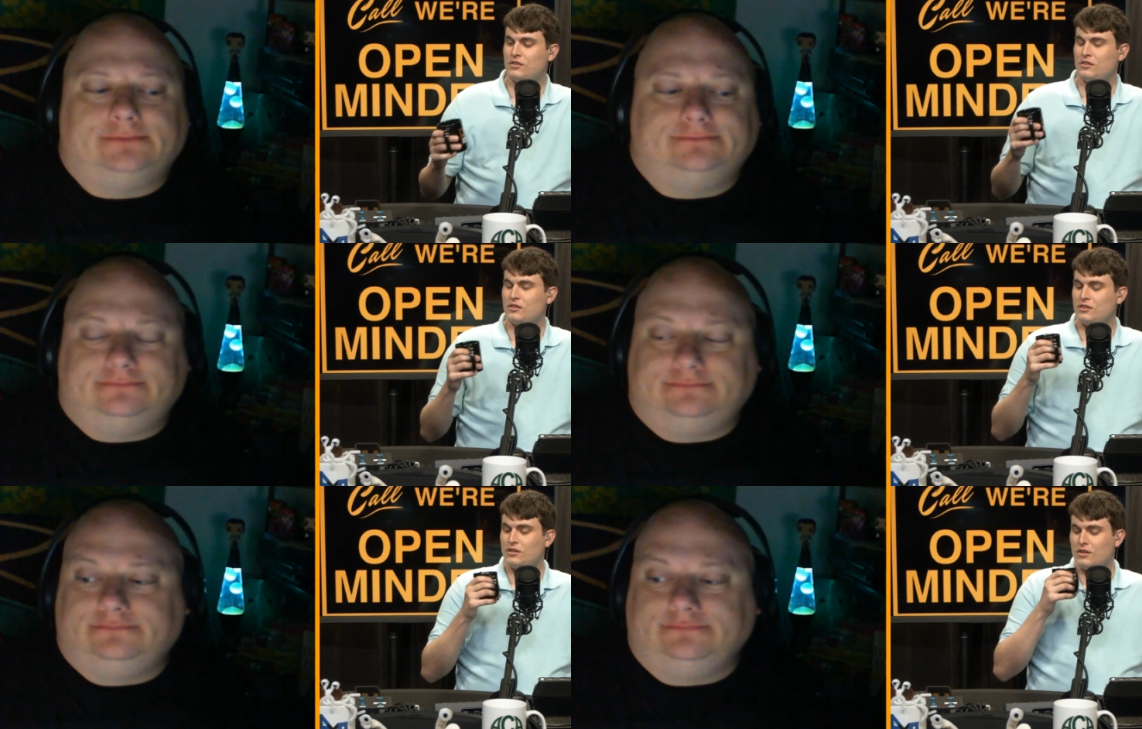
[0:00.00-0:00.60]

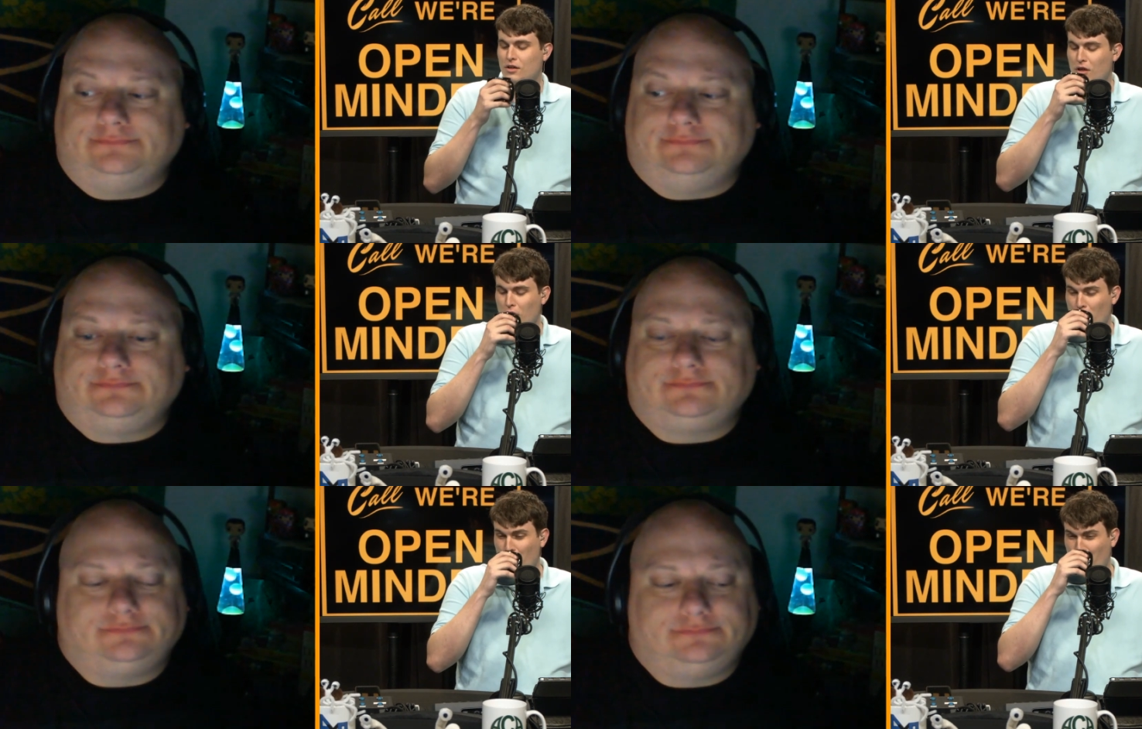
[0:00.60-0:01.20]
Speaker 1: being equal
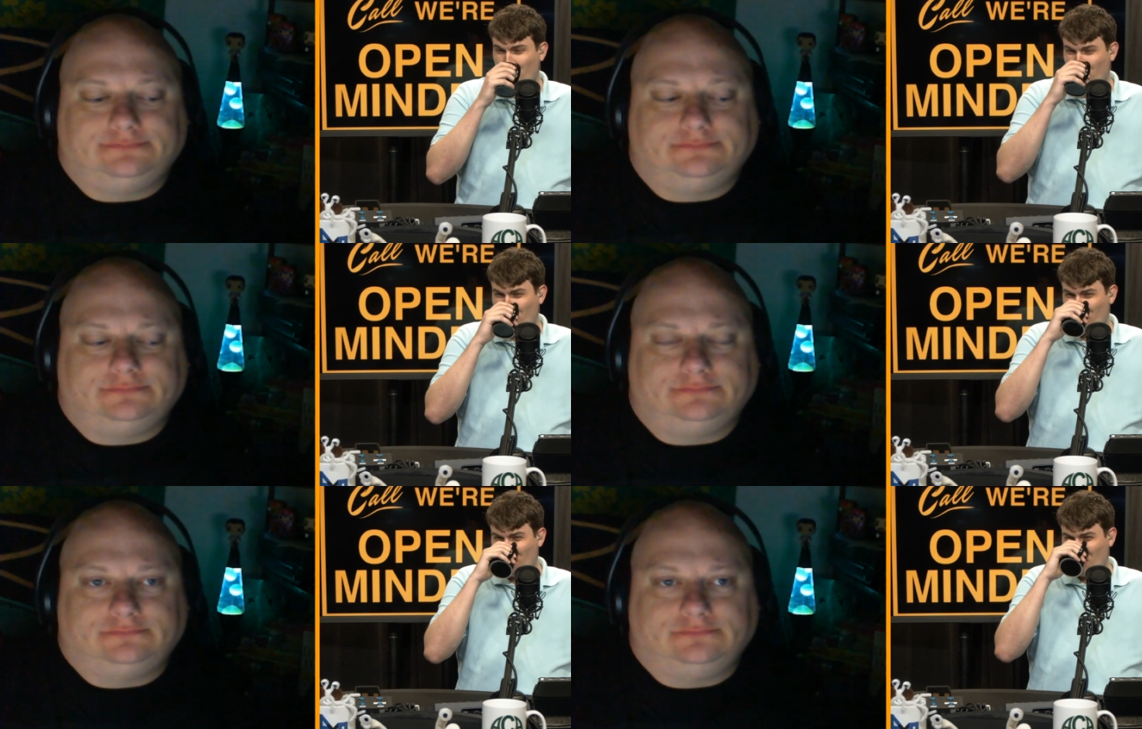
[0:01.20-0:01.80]
to in
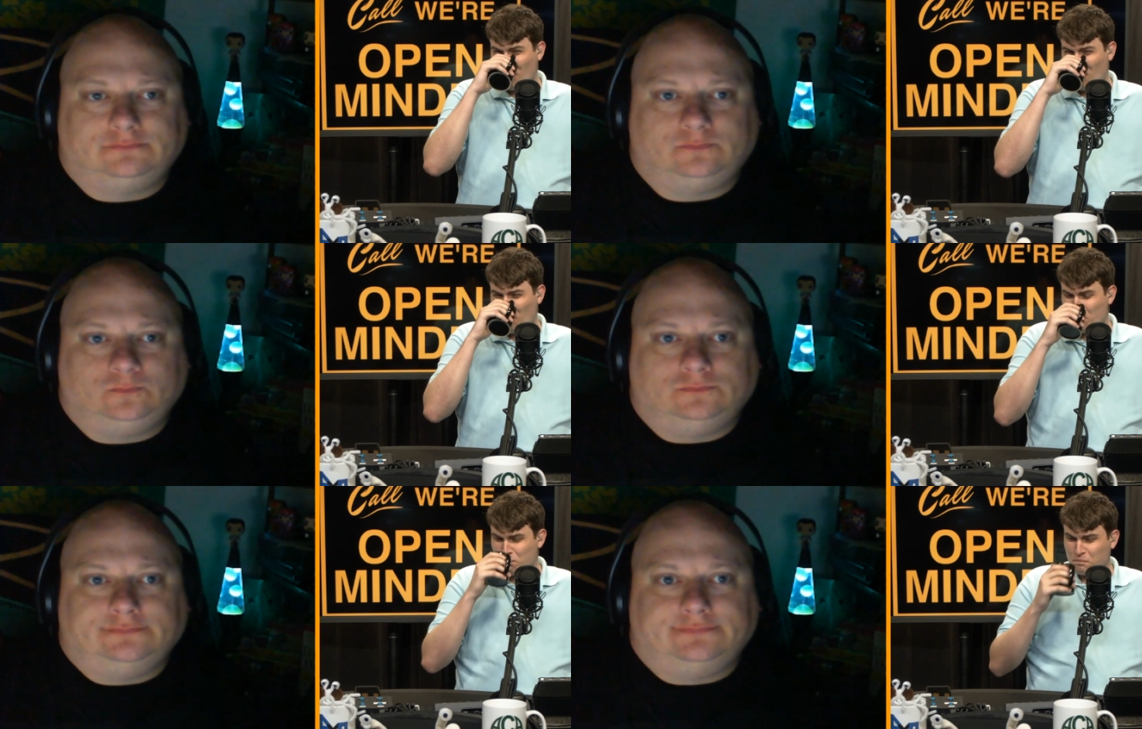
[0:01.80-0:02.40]
arms to the
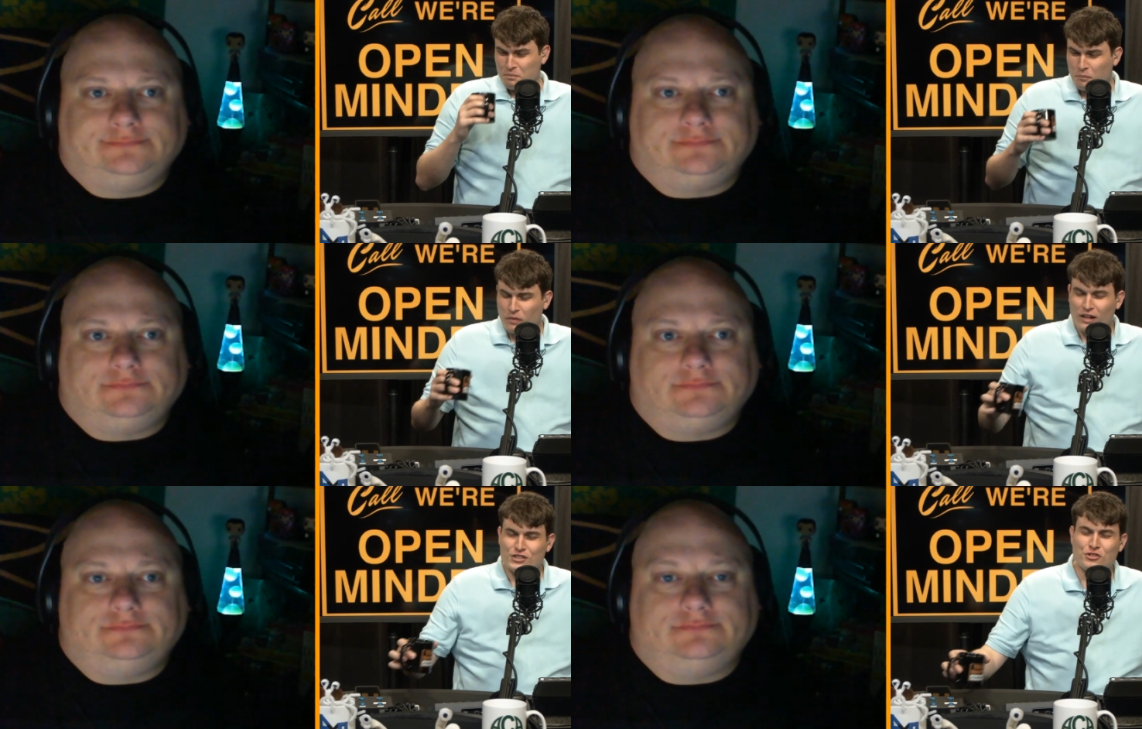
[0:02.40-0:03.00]
government.
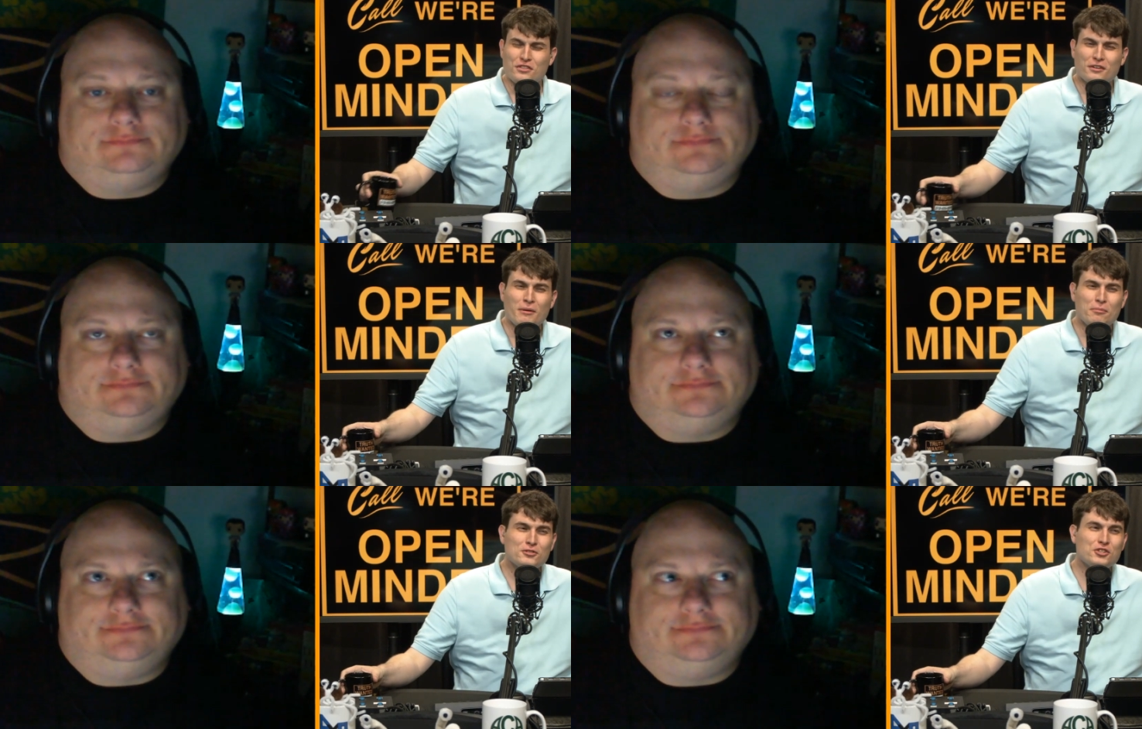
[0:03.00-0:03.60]
Do you
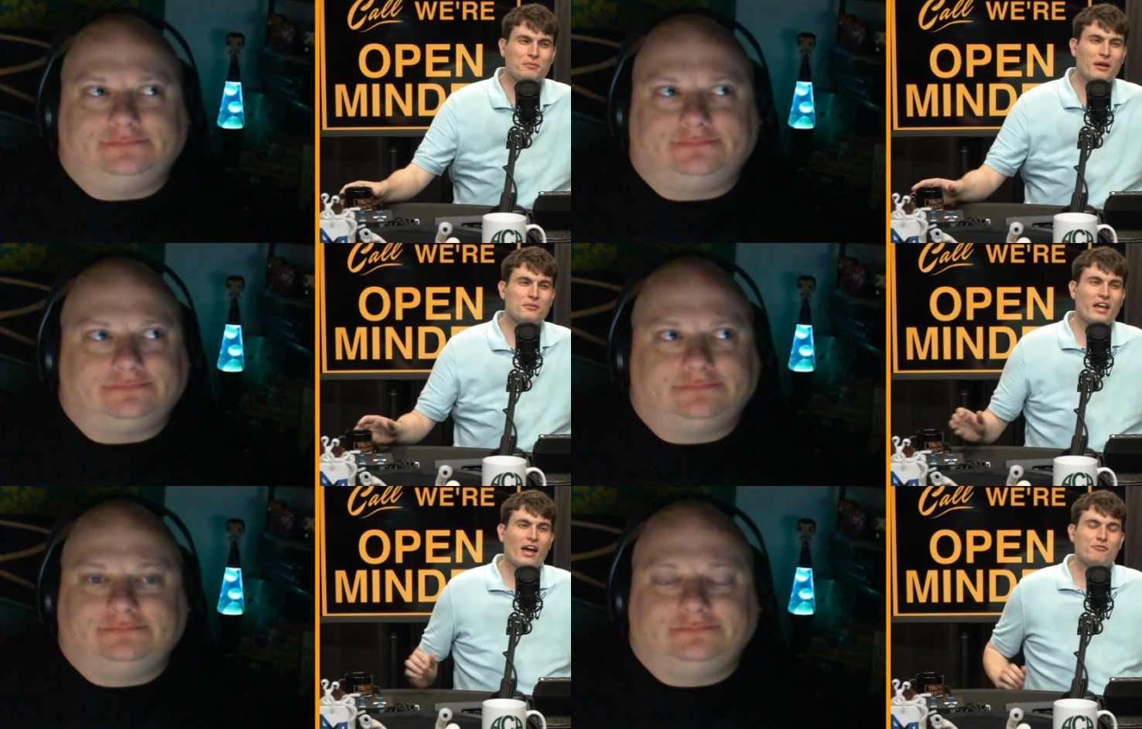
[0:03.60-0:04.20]
think people should
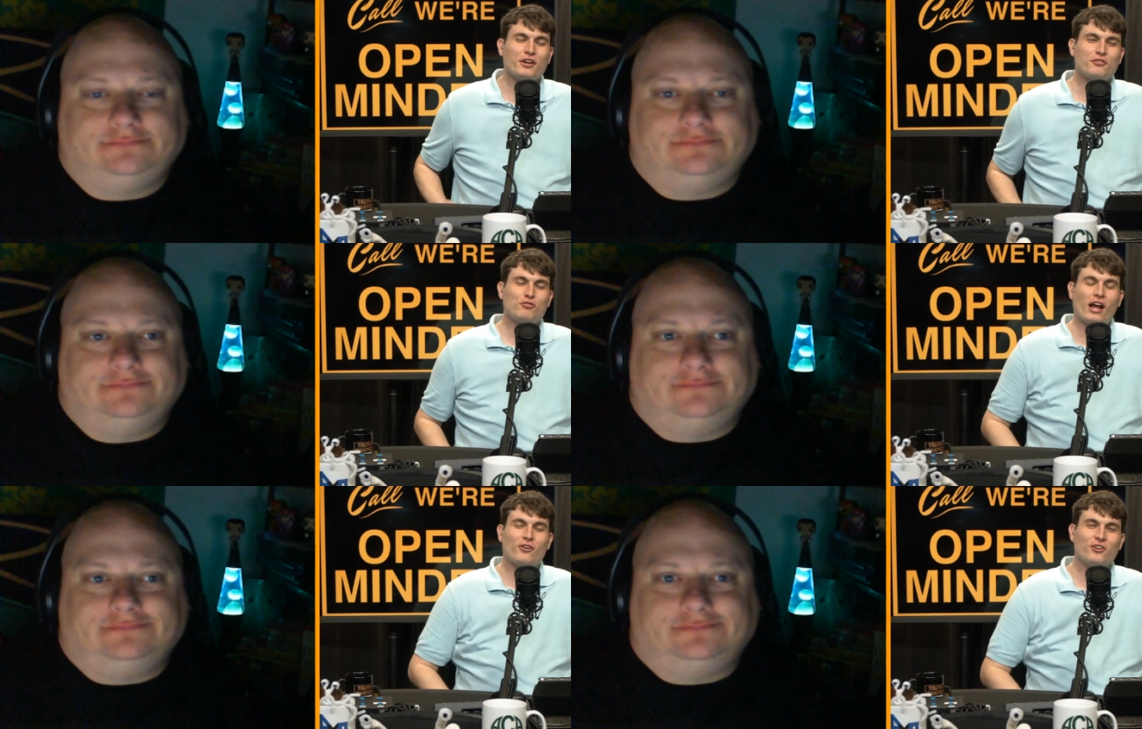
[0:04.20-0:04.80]
be able to have
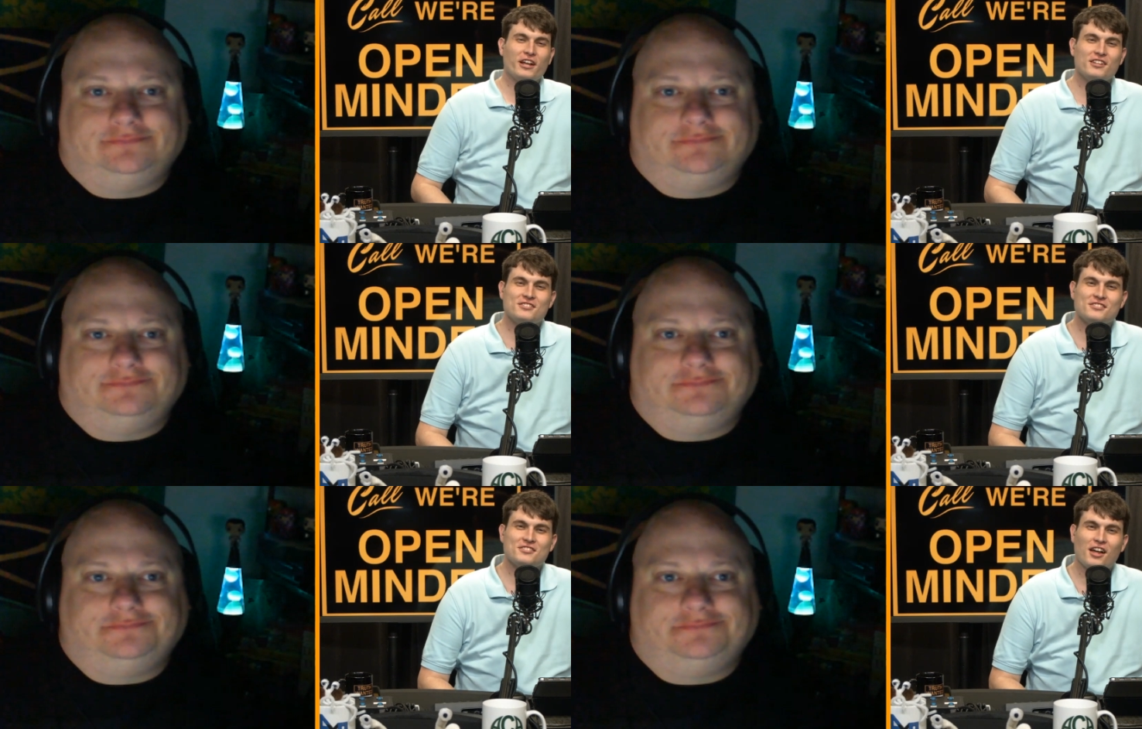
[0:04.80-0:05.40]
like frag
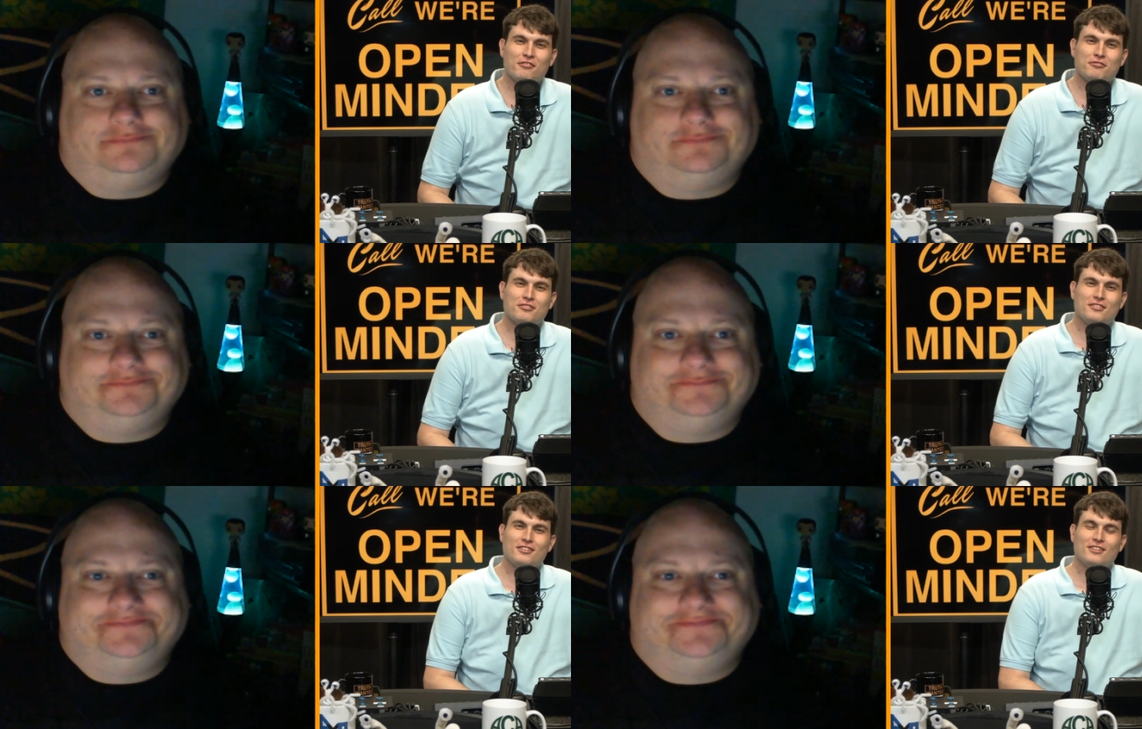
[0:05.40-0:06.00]
grenades and stuff?